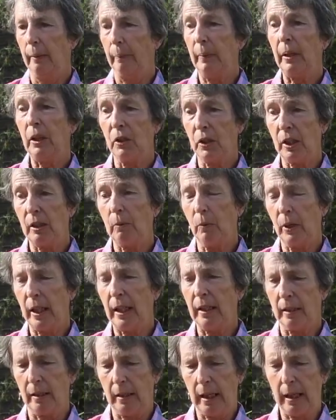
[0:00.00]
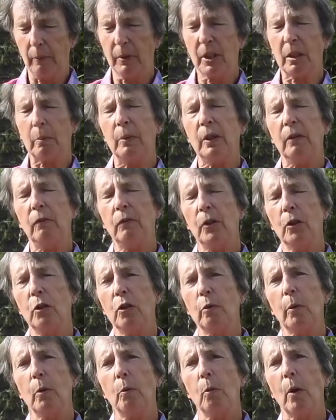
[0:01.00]
because it was a big
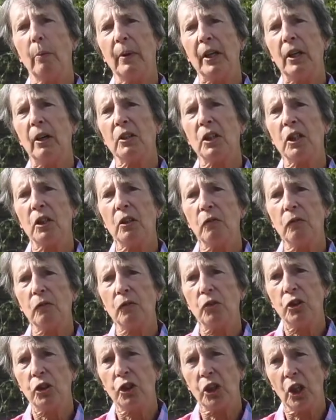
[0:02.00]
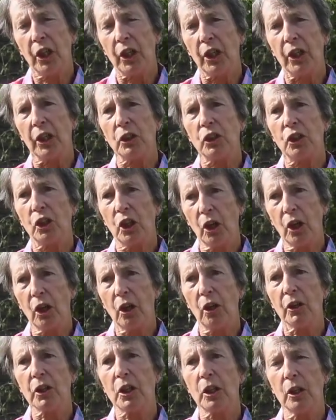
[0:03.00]
funeral. But when we got to the
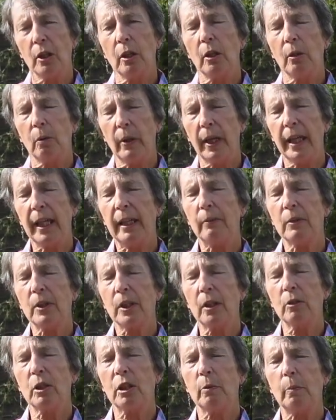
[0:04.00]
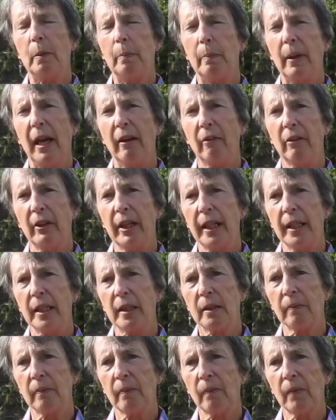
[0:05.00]
churchyard where he was going to be buried,
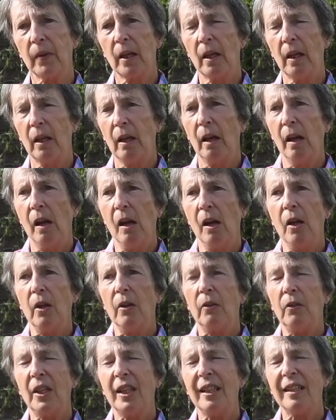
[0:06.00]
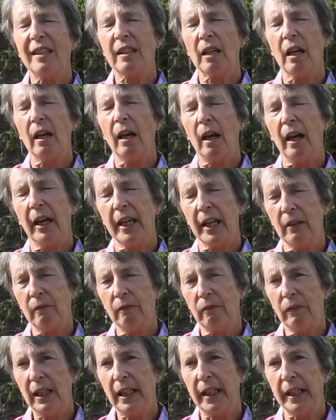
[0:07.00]
the entire
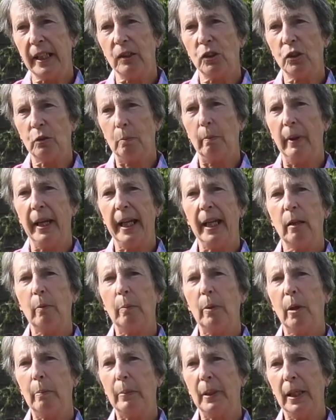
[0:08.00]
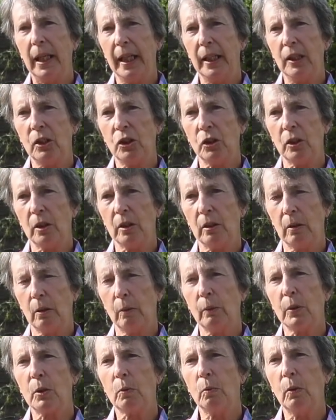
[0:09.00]
village male population
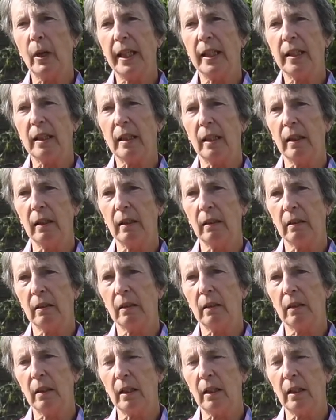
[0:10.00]
was waiting